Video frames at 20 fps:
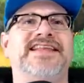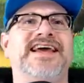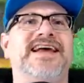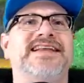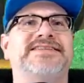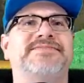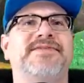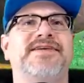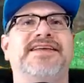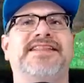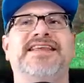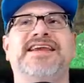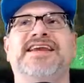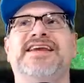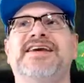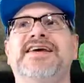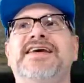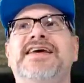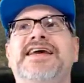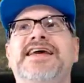That spinning thing
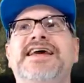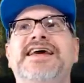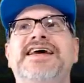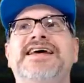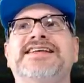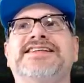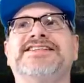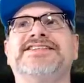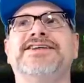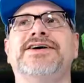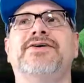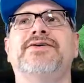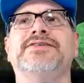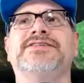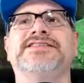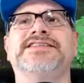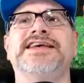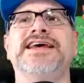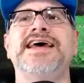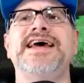is so
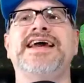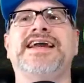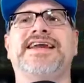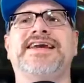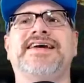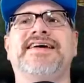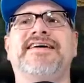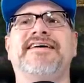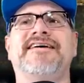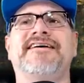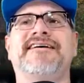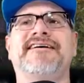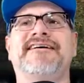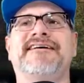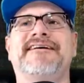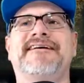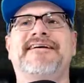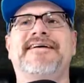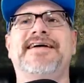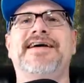sick.
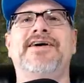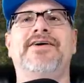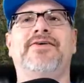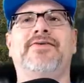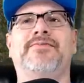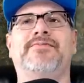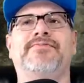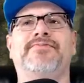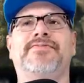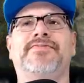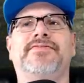Oh.